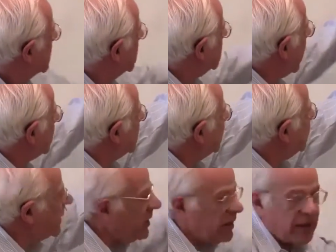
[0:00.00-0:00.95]
The delta
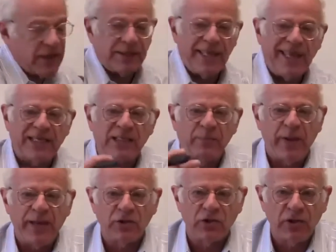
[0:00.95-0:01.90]
V is the
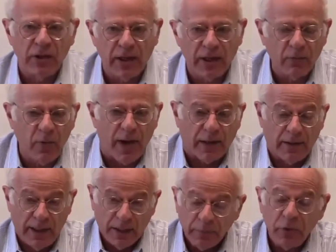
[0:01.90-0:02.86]
expansion in what?
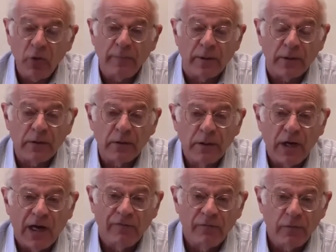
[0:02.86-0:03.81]
Employment.
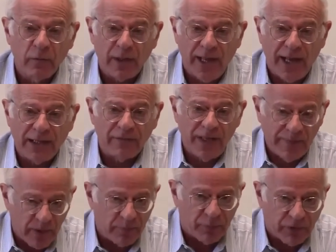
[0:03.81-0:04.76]
Of what kind of
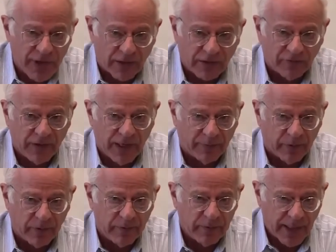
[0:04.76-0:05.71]
labor? Productive
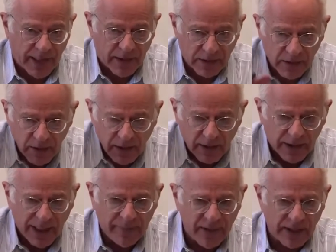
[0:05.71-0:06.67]
labor. That is,
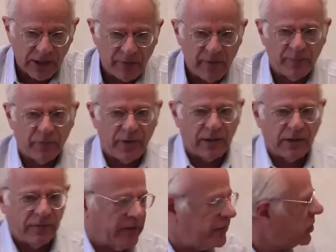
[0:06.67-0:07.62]
labor that's going to be
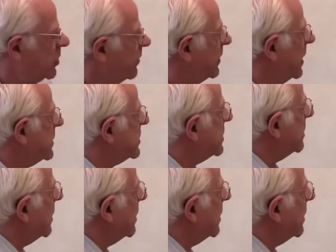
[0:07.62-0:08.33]
productive of surplus.